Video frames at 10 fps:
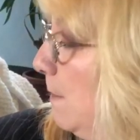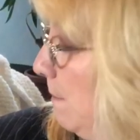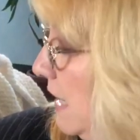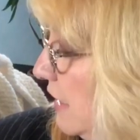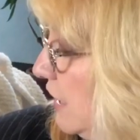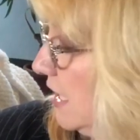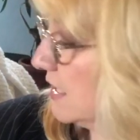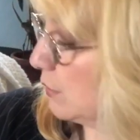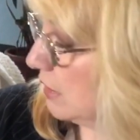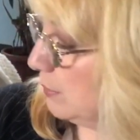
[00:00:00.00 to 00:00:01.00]
But I think
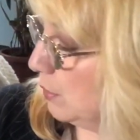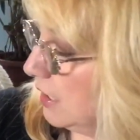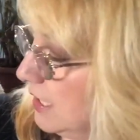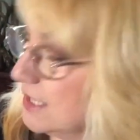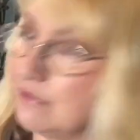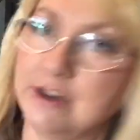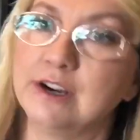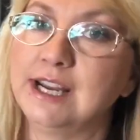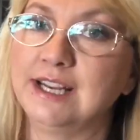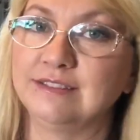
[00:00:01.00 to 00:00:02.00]
it's really pretty. It's
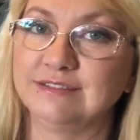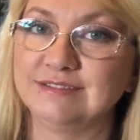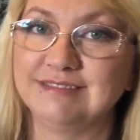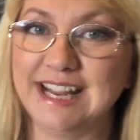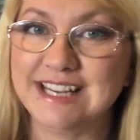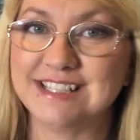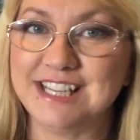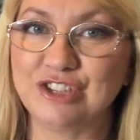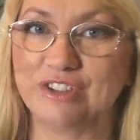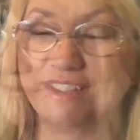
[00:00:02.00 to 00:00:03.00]
very
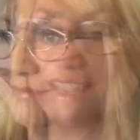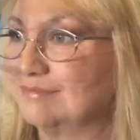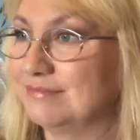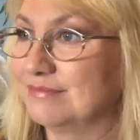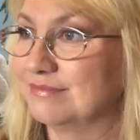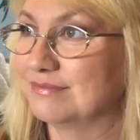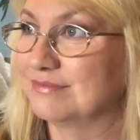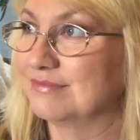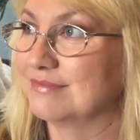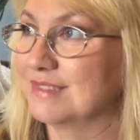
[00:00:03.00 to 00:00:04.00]
antique looking.
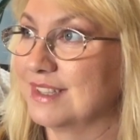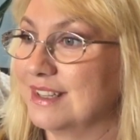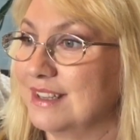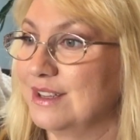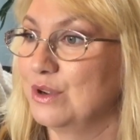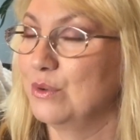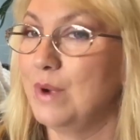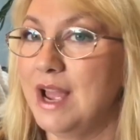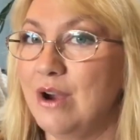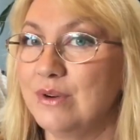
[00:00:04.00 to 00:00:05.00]

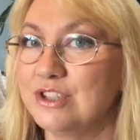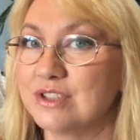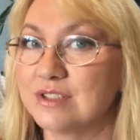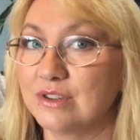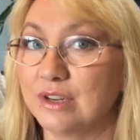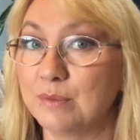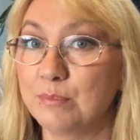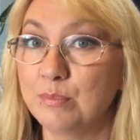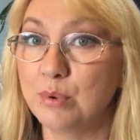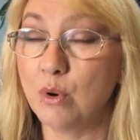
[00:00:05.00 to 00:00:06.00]
Wow, it just started
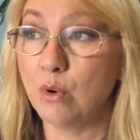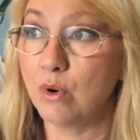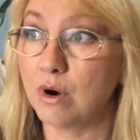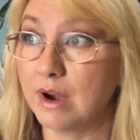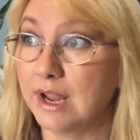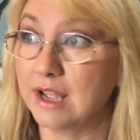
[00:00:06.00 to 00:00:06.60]
pouring